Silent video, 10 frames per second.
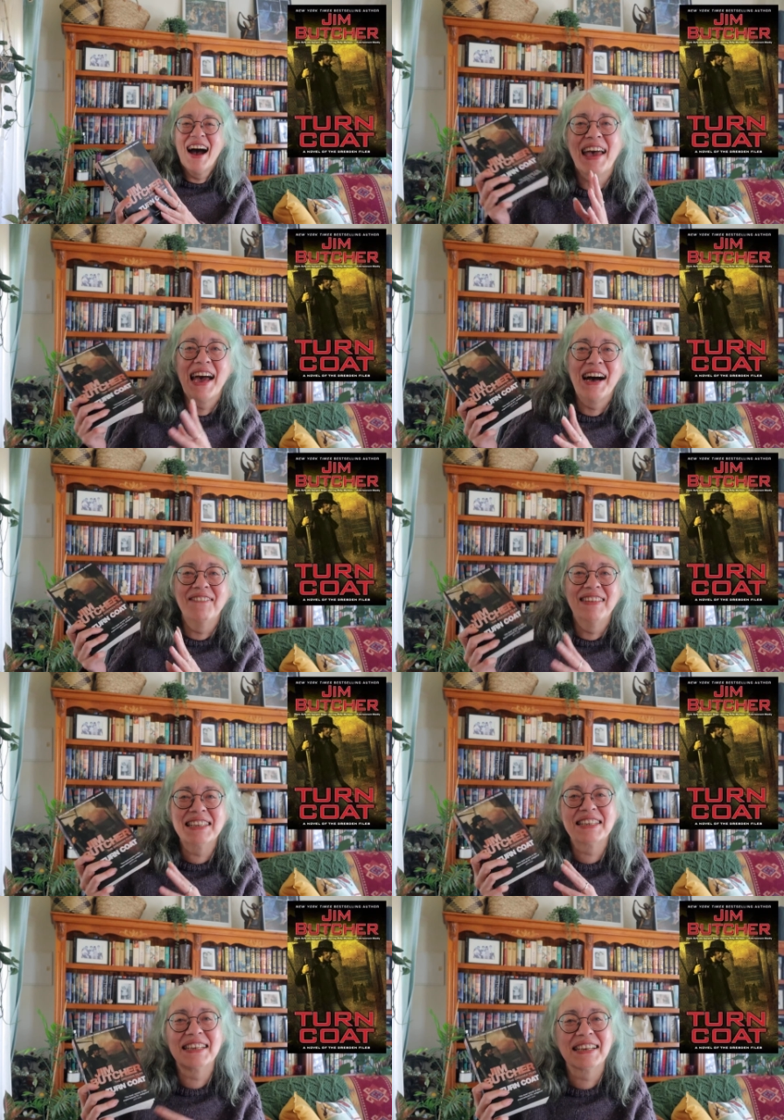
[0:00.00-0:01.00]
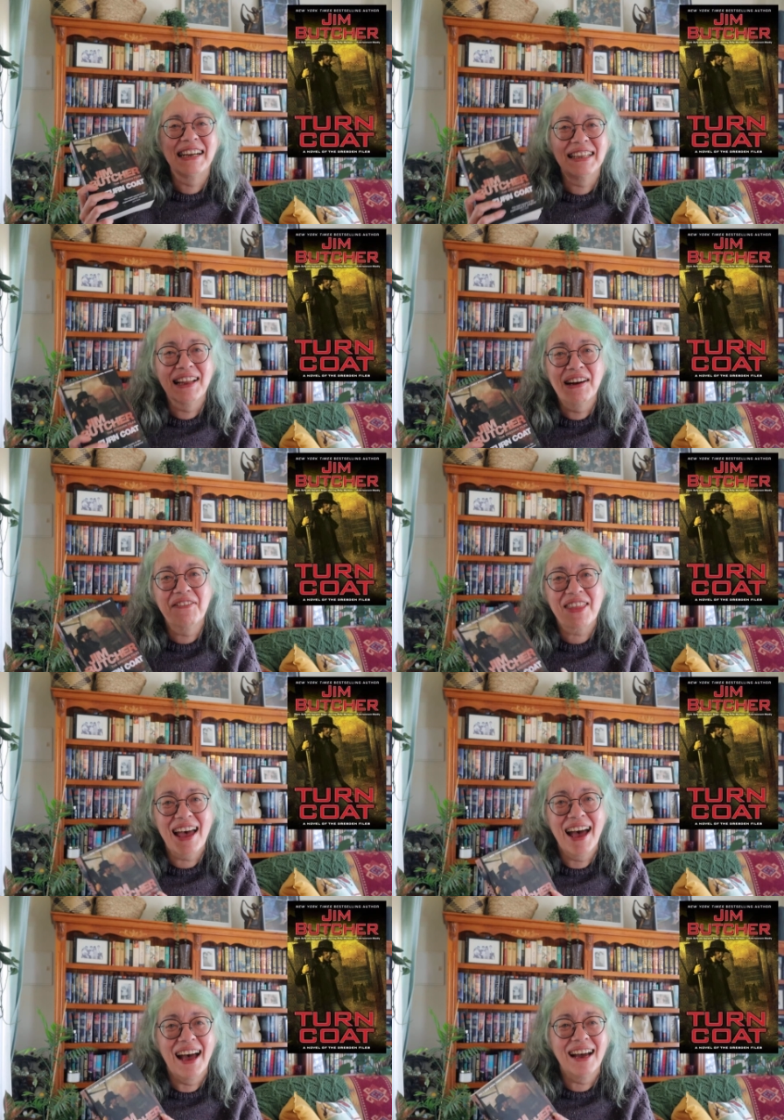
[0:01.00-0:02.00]
How much did I love
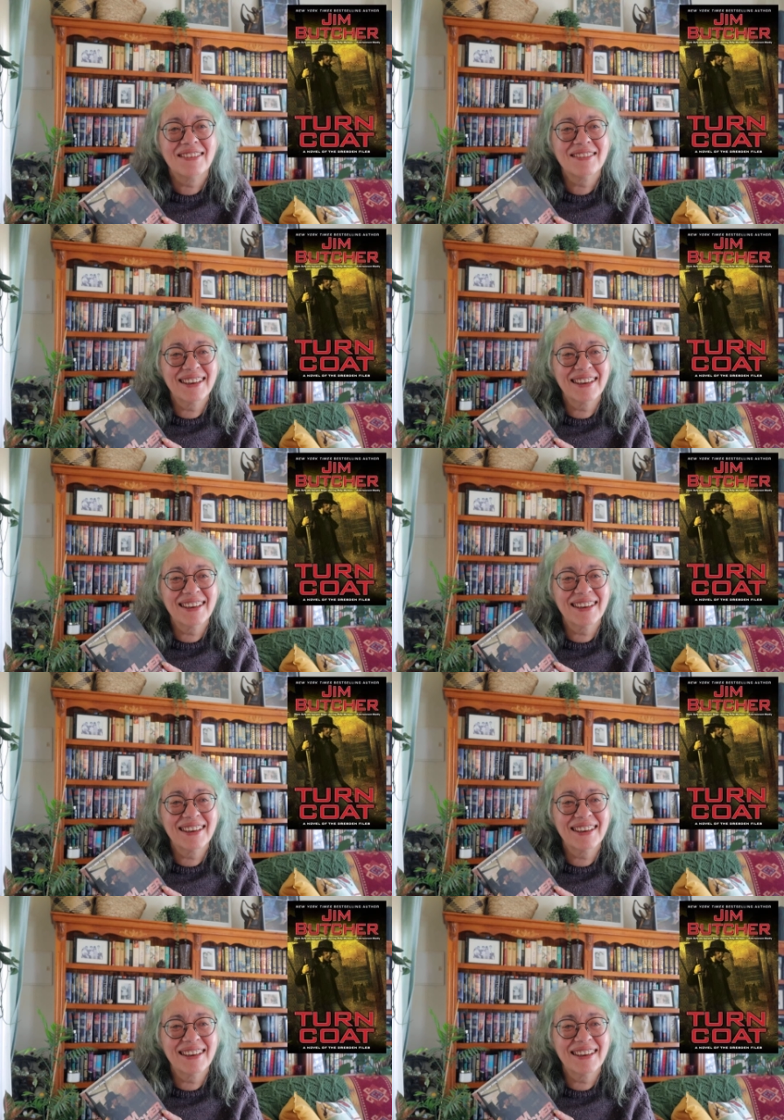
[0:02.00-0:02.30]
that?